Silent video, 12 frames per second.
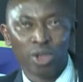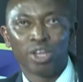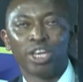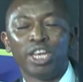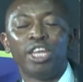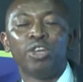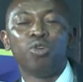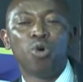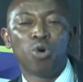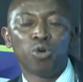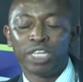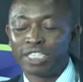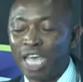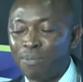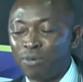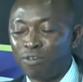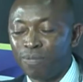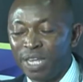They know the type
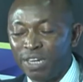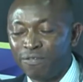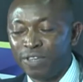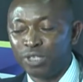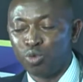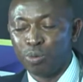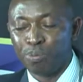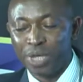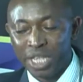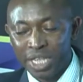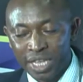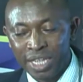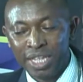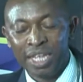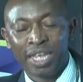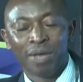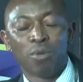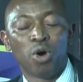of benefits we pay,
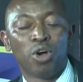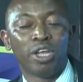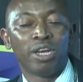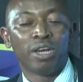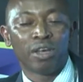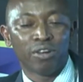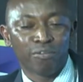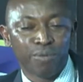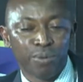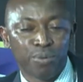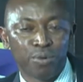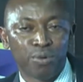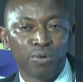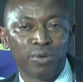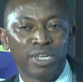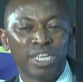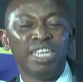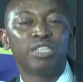but a lot of people
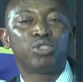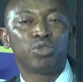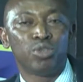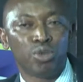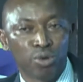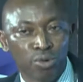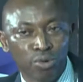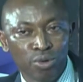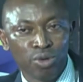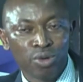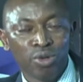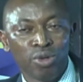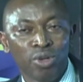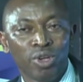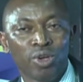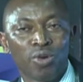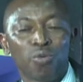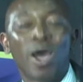need to know
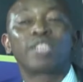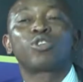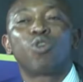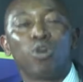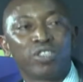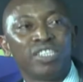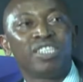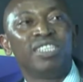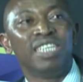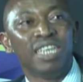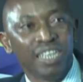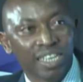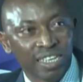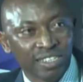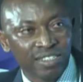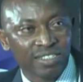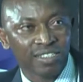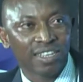what causes
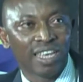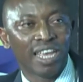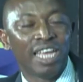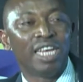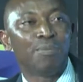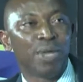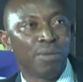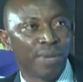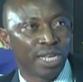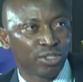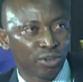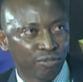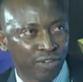delays in the payment of their